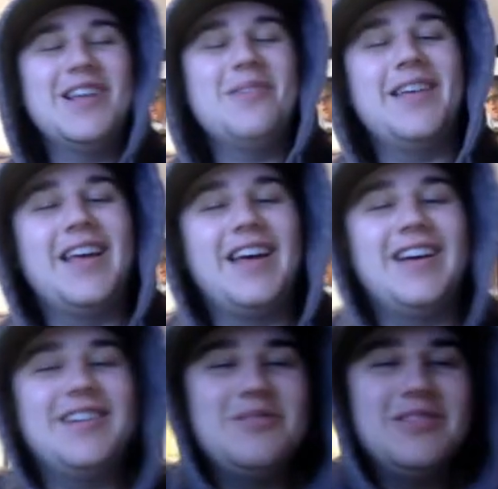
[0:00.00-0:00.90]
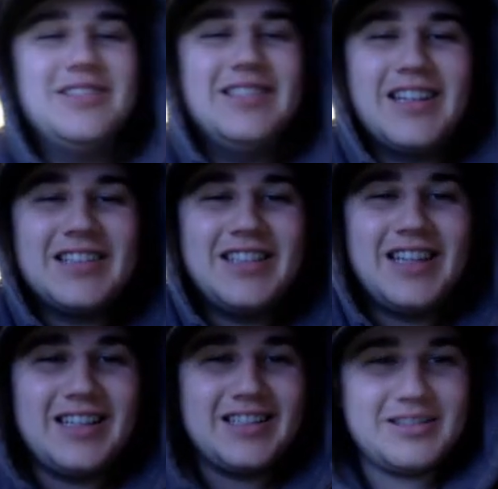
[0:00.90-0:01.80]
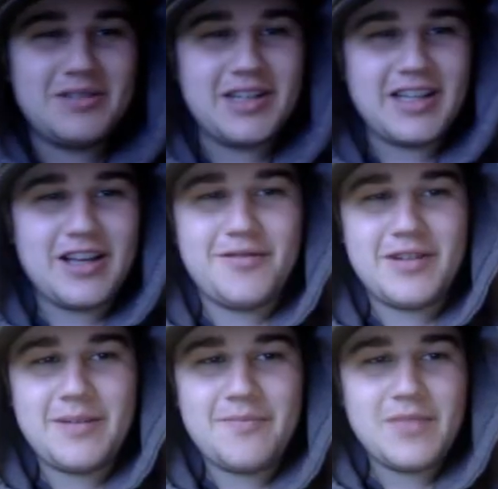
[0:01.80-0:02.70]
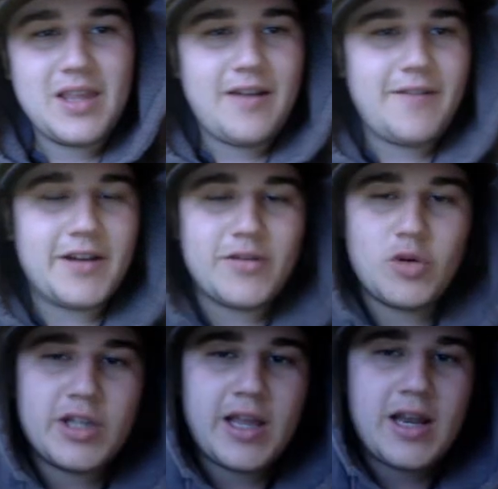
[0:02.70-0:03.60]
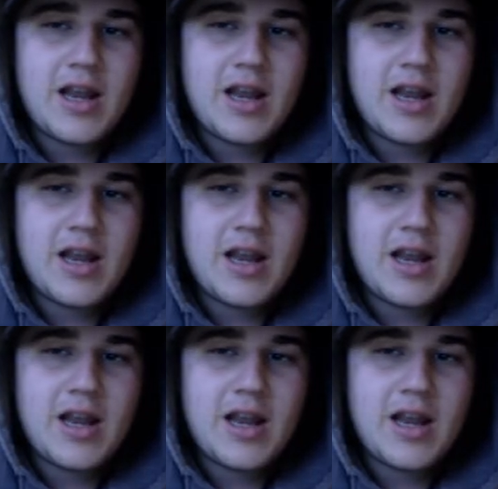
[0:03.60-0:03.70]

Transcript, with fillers: but yeah, um, like I say, we're going to get over it. Thanks for watching